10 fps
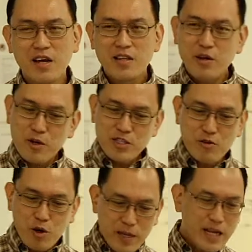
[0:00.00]
Now, it was a
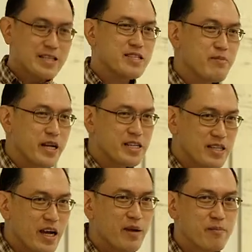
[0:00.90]
Roman custom at that
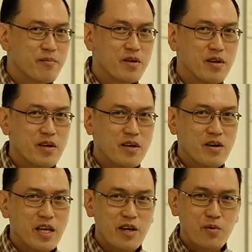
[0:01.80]
time,
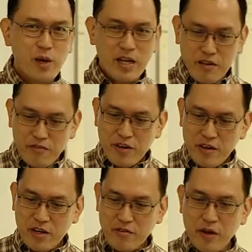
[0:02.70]
okay, that whenever
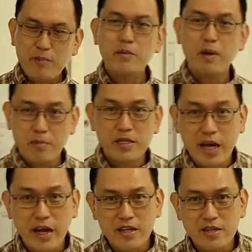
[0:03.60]
a family member
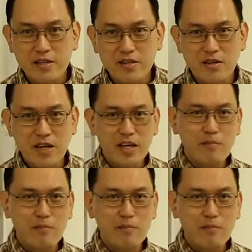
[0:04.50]
died, okay, a